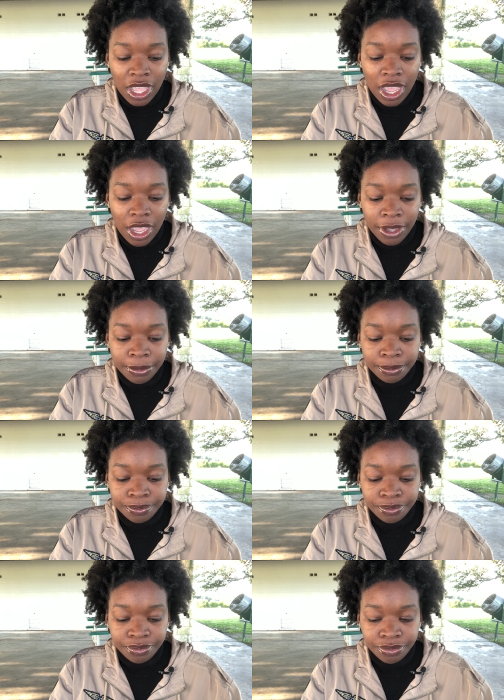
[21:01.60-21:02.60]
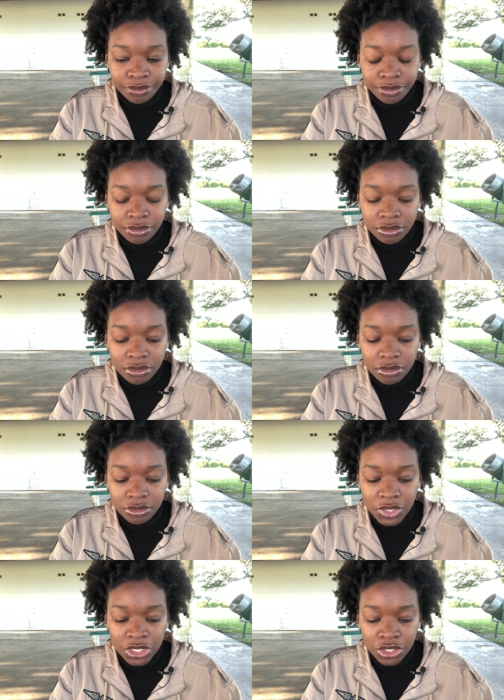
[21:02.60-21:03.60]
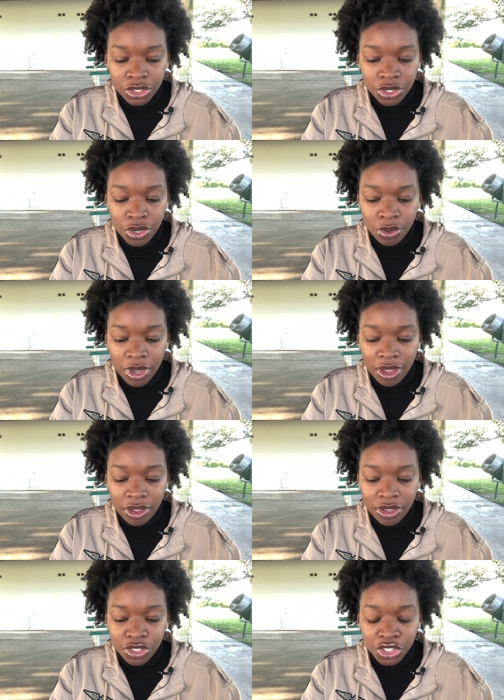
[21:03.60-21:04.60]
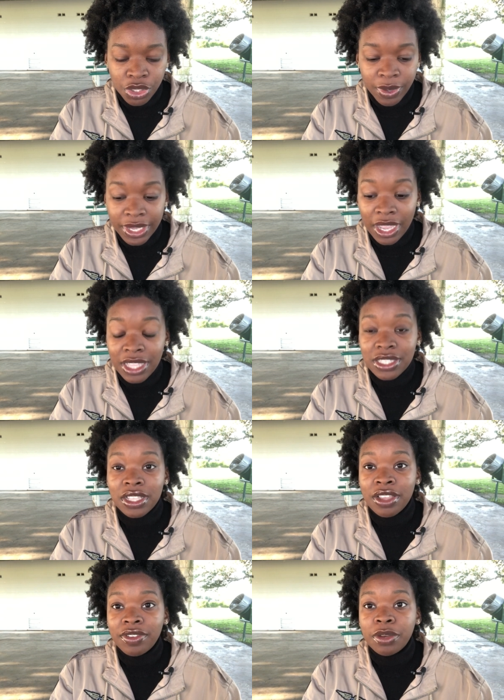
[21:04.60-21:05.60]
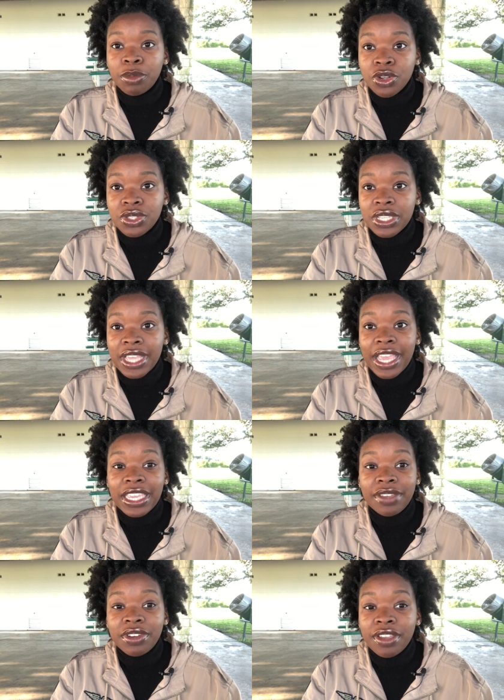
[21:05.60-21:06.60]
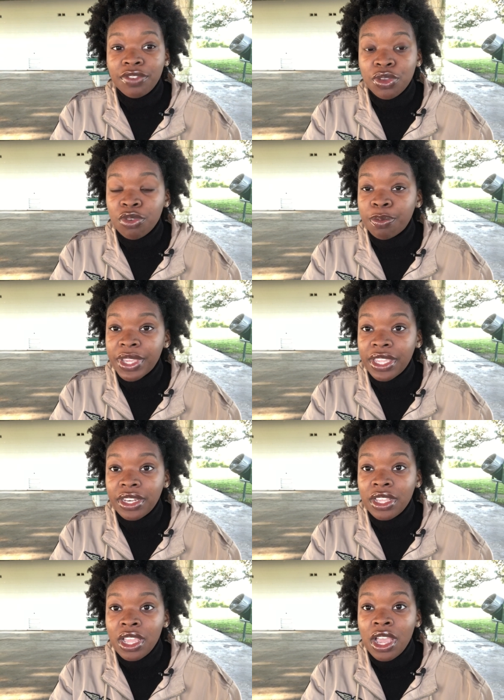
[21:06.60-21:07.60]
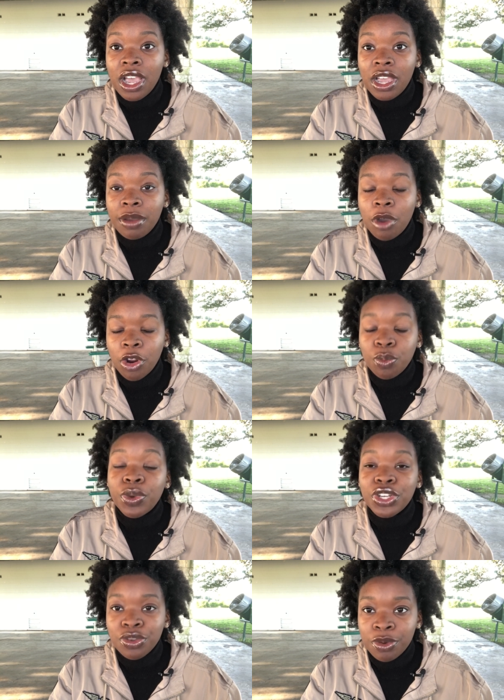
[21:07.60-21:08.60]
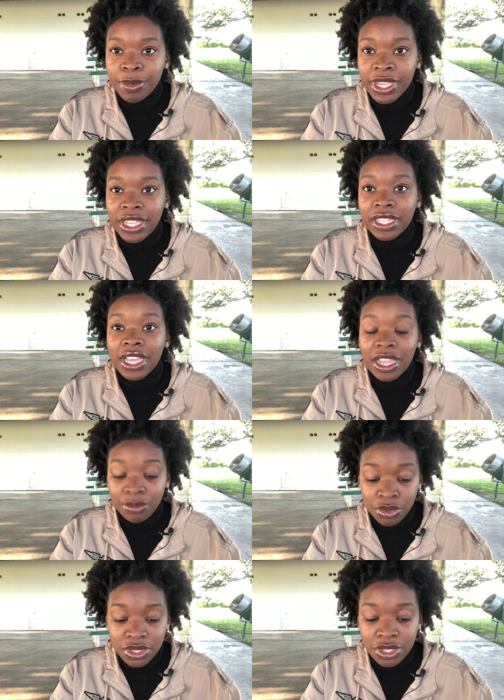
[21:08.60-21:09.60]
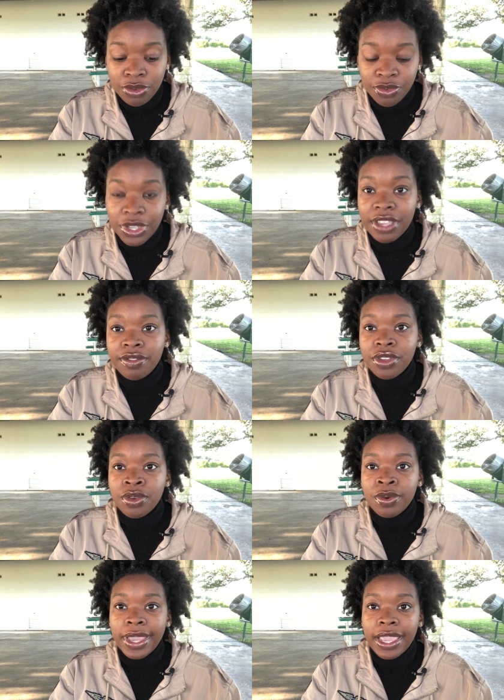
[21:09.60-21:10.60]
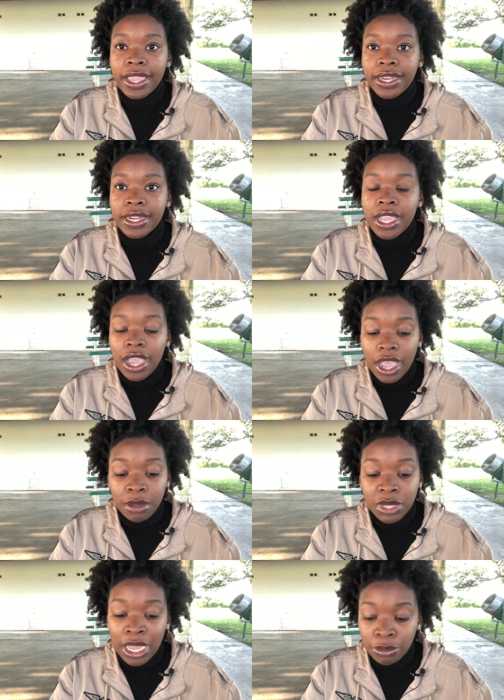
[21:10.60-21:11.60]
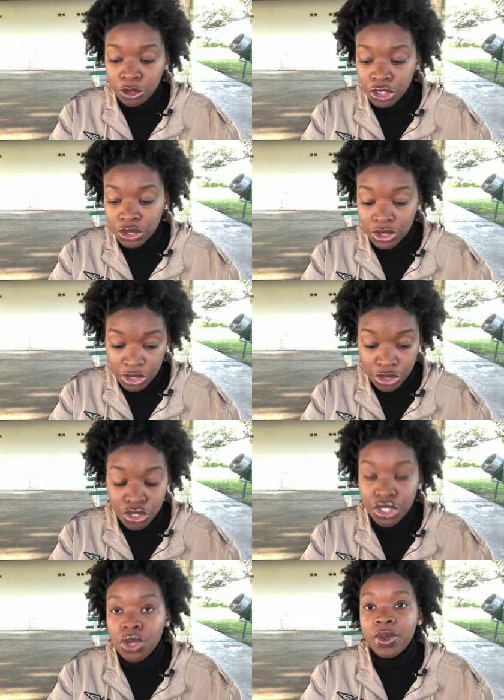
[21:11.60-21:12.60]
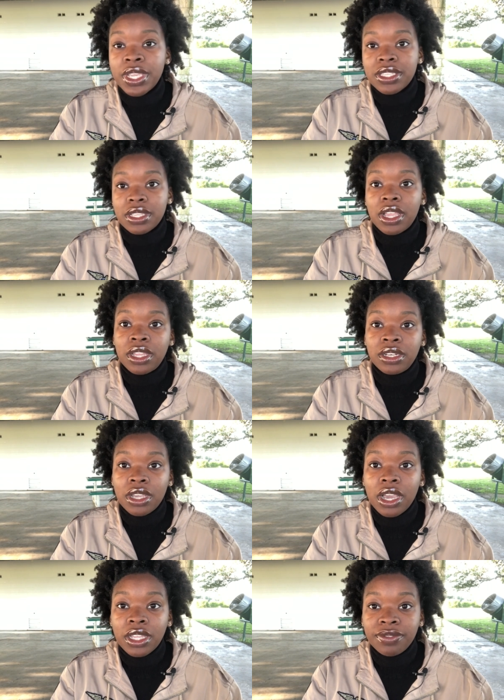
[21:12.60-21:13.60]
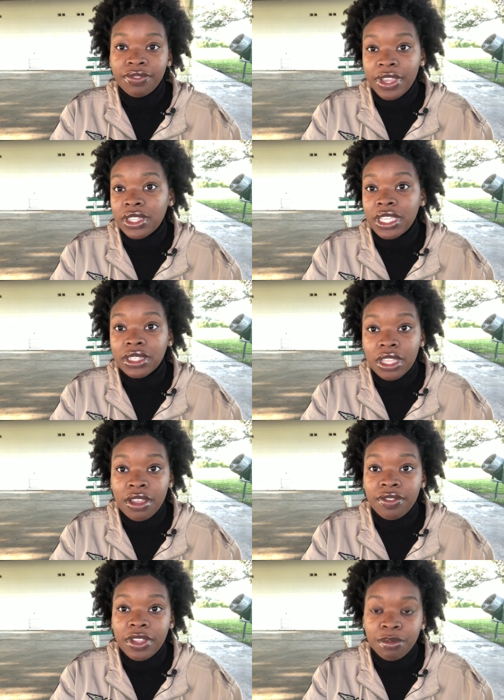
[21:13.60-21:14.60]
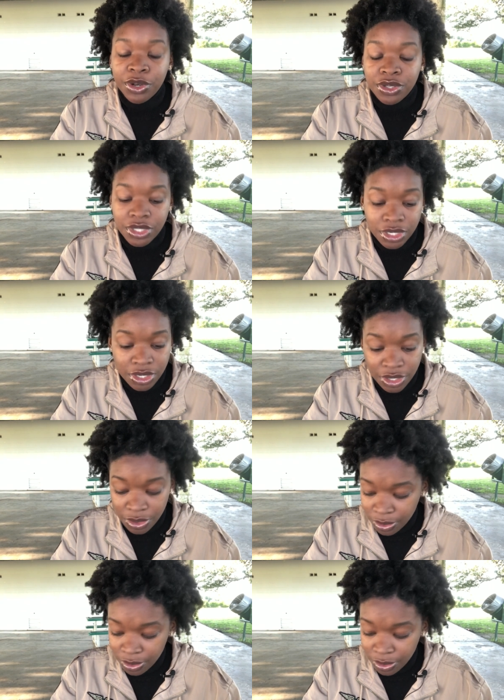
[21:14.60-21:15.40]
Um, you know, uh, showing God's love and mercy that even if you repent um, or when you repent, God will still forgive you and um, God will sh- still show his un- unfailing love and mercy to you.